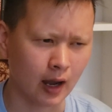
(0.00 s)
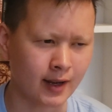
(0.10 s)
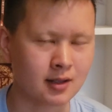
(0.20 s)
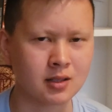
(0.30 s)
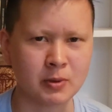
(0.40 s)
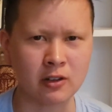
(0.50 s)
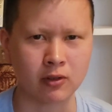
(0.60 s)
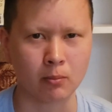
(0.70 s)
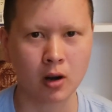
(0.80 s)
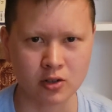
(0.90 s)
I can speak
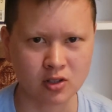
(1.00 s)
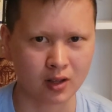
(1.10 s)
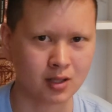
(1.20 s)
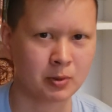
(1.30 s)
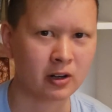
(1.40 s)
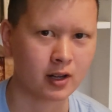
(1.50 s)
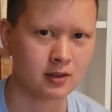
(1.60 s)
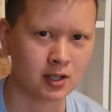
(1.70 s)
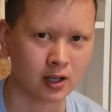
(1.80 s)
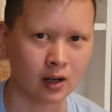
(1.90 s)
from personal
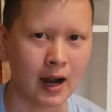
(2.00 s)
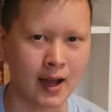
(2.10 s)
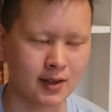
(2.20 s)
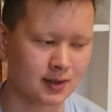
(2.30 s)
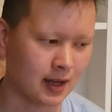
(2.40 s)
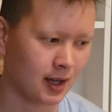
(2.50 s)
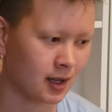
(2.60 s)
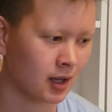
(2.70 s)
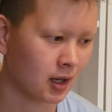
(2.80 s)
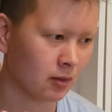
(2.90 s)
experience here as
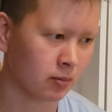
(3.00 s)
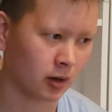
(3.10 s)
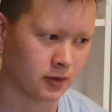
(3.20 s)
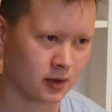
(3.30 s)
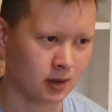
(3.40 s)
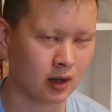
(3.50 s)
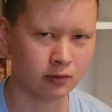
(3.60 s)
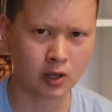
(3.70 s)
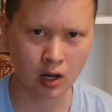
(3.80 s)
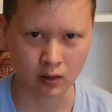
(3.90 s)
a person
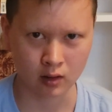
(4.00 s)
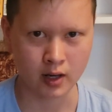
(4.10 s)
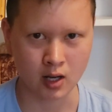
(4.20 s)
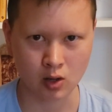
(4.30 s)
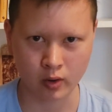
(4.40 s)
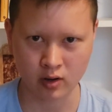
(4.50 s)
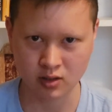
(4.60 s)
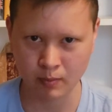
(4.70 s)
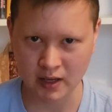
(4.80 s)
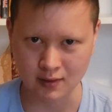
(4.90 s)
of color in queer
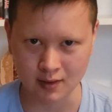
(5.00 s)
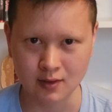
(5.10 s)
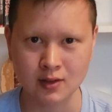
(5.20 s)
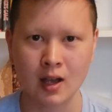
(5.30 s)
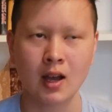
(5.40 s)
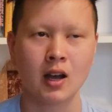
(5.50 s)
spaces.